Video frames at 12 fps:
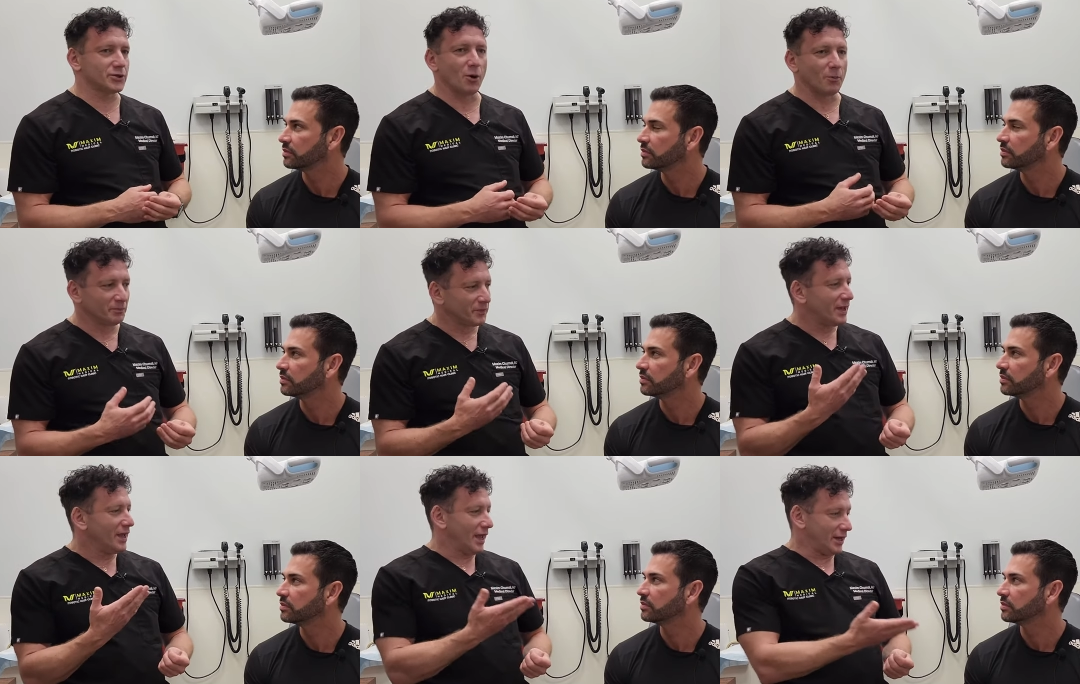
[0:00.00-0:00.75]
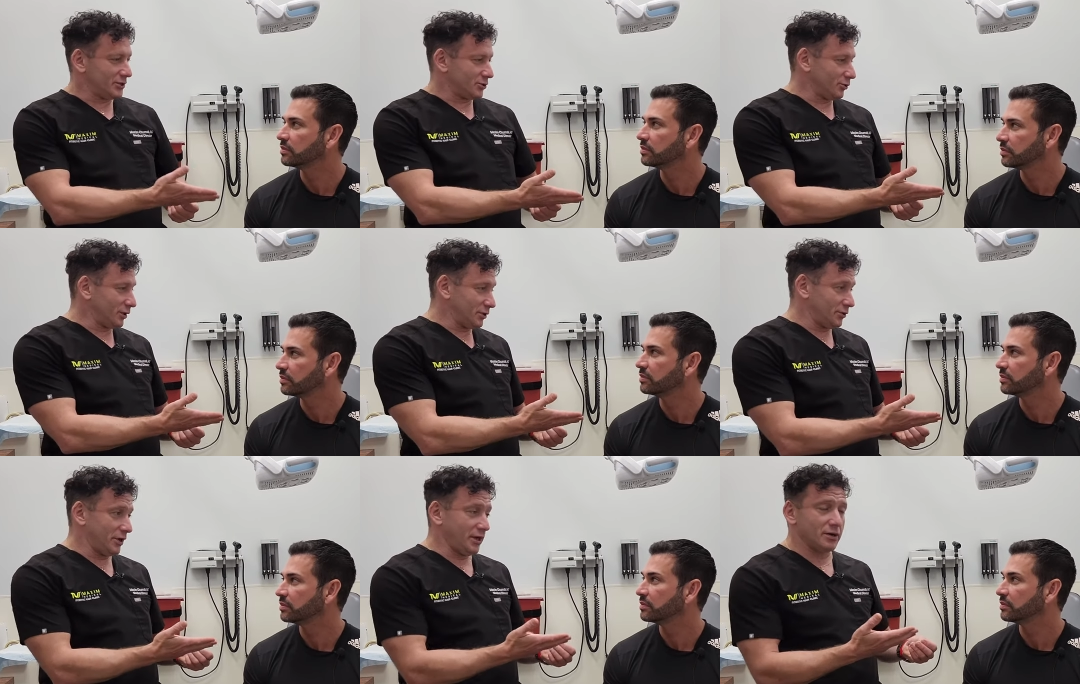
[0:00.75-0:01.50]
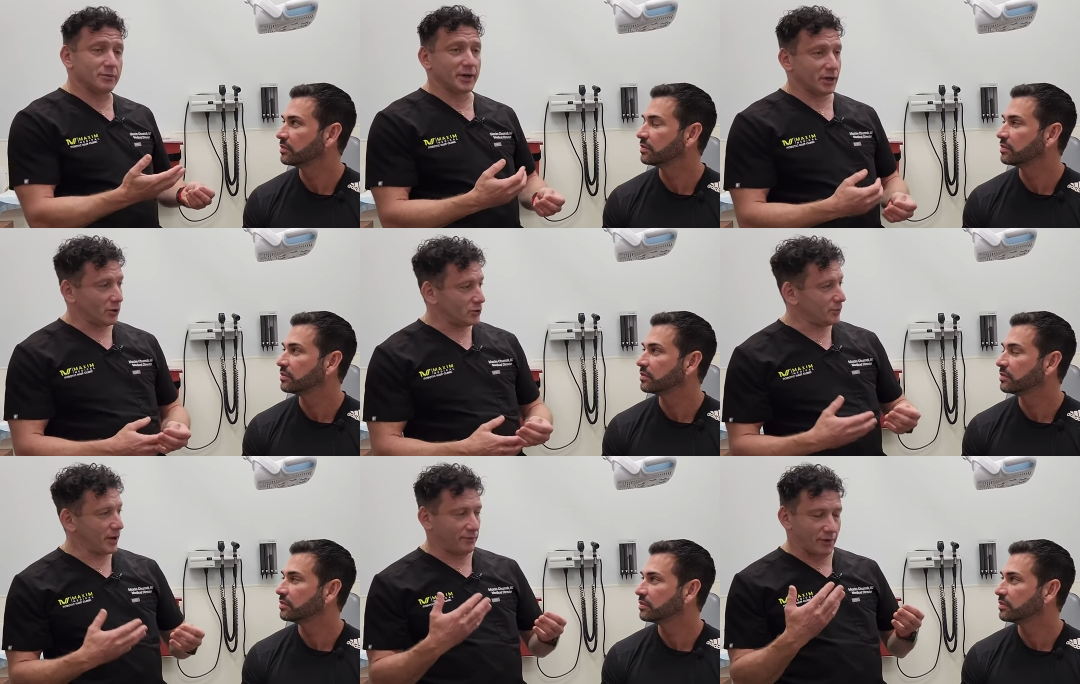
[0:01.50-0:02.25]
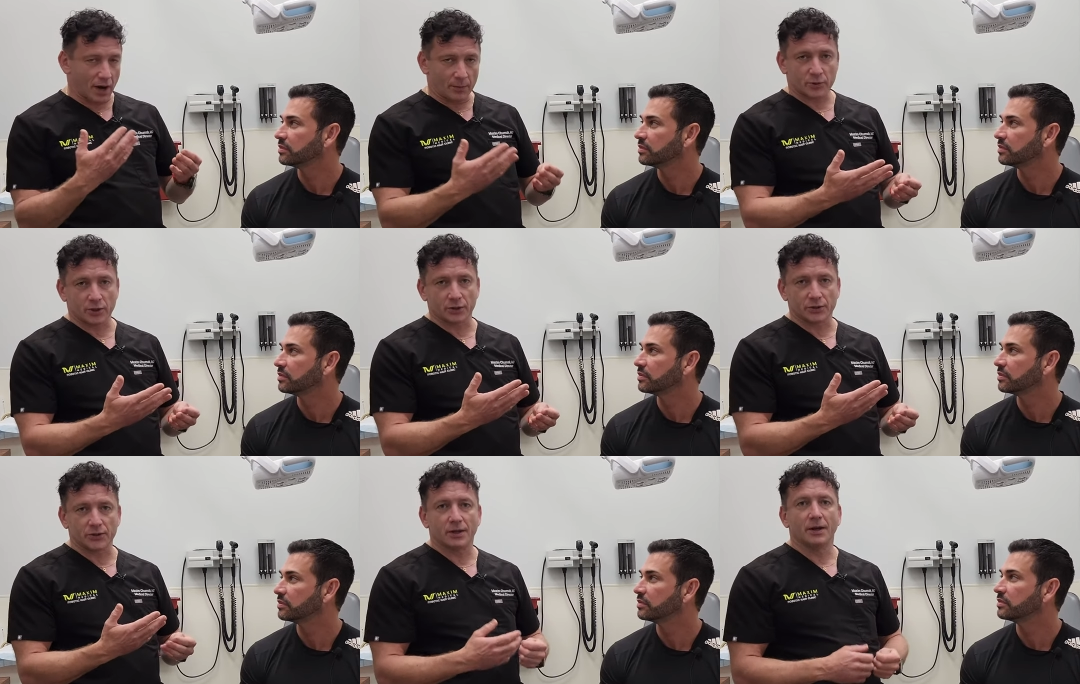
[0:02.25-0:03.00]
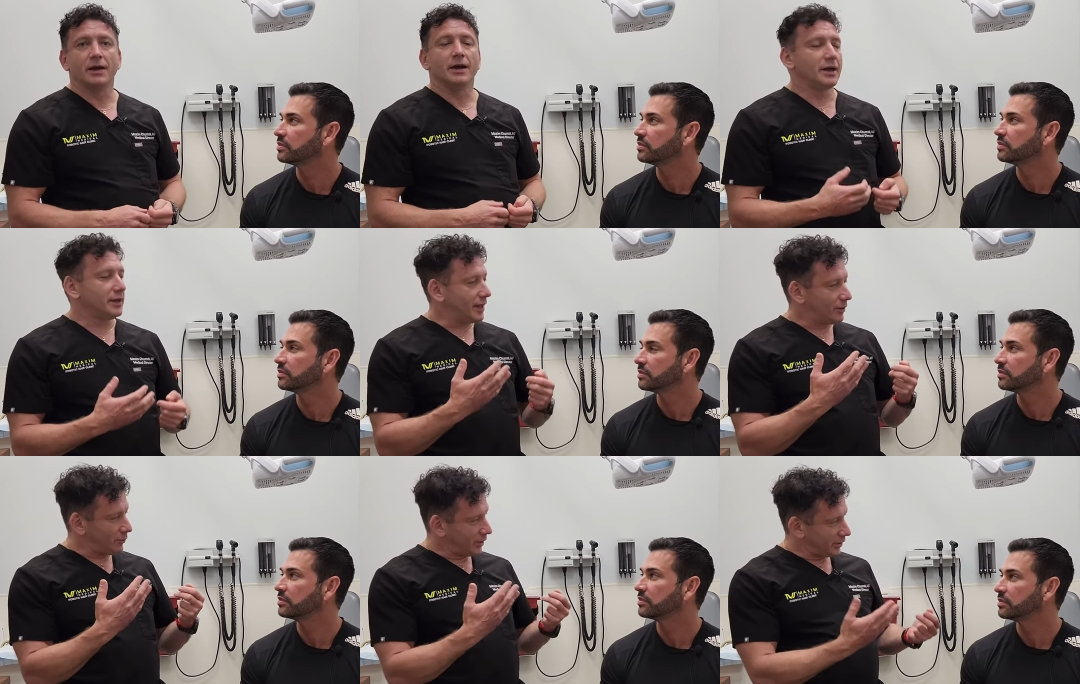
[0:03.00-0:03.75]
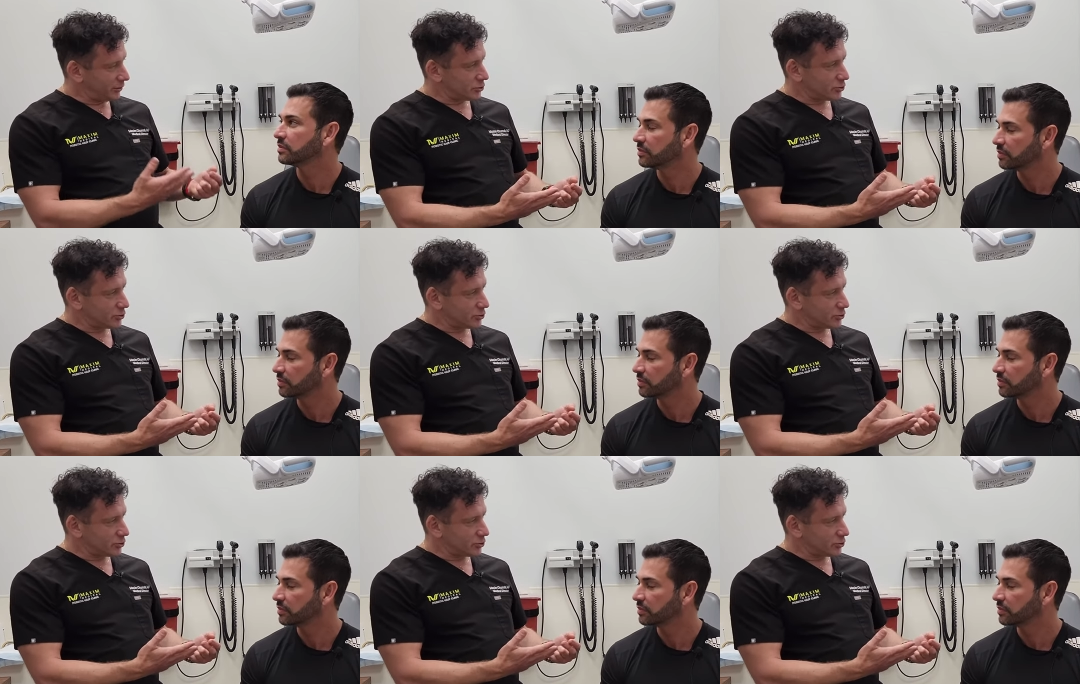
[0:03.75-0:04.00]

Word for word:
Speaker 1: So, and it's good that you're here because we have options that we can